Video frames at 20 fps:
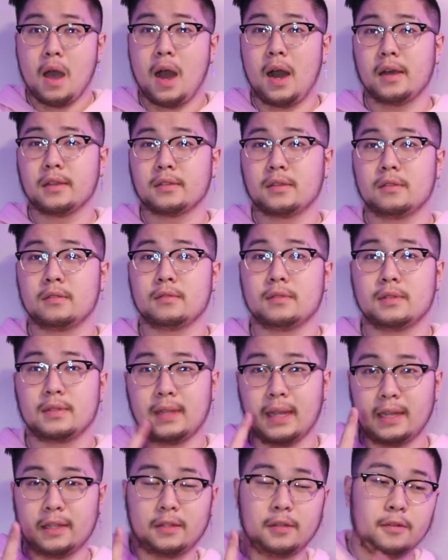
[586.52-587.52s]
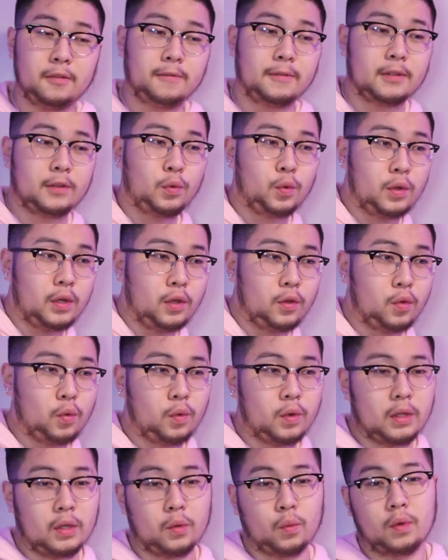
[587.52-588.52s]
also, stay tuned for
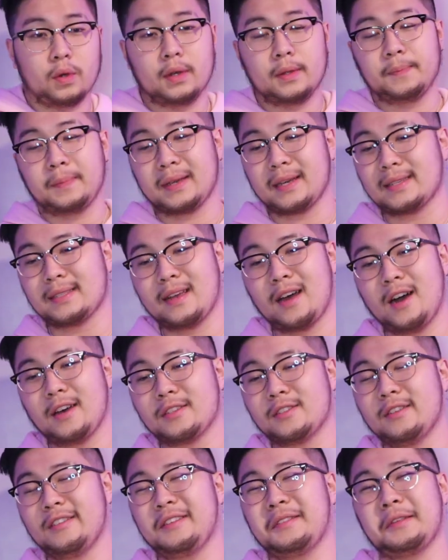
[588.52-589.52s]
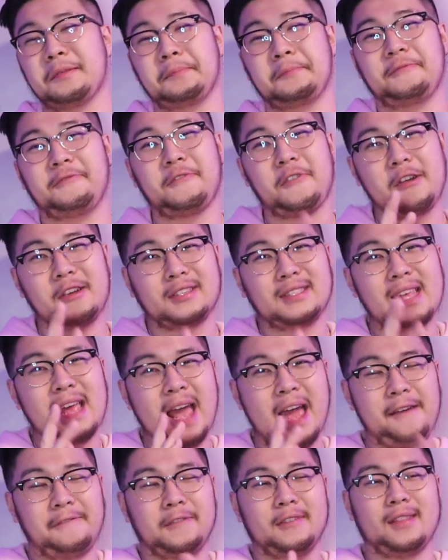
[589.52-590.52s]
2021 because also the first
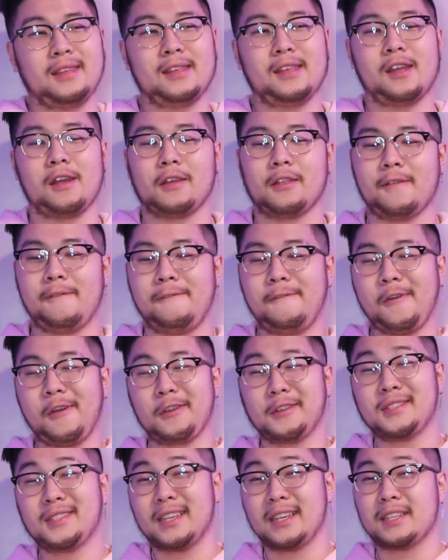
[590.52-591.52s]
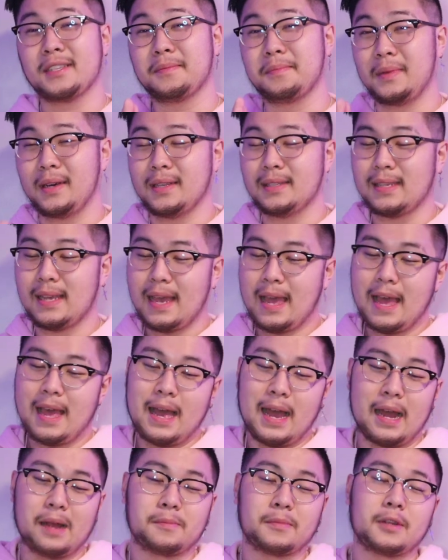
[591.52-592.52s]
half of the year, the first six months,
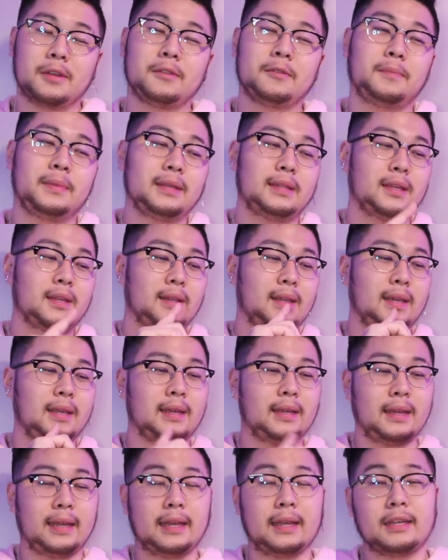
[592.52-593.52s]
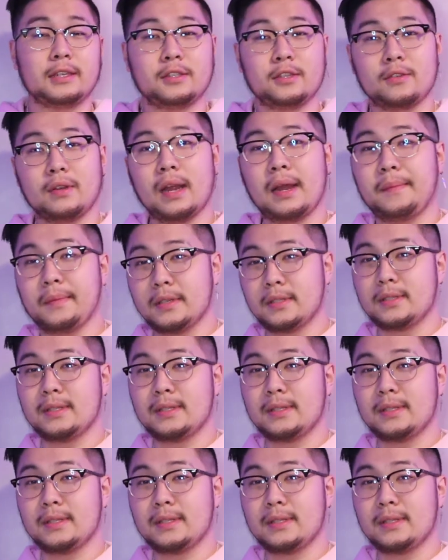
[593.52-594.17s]
I'm going to be deleting Instagram and